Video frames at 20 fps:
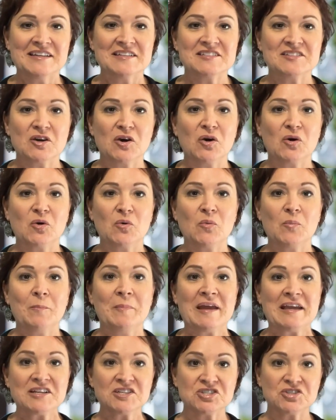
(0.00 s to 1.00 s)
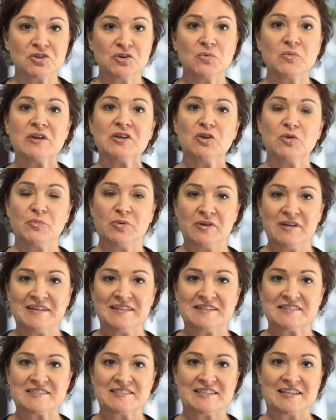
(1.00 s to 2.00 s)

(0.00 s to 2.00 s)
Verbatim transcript: So make sure when you're putting this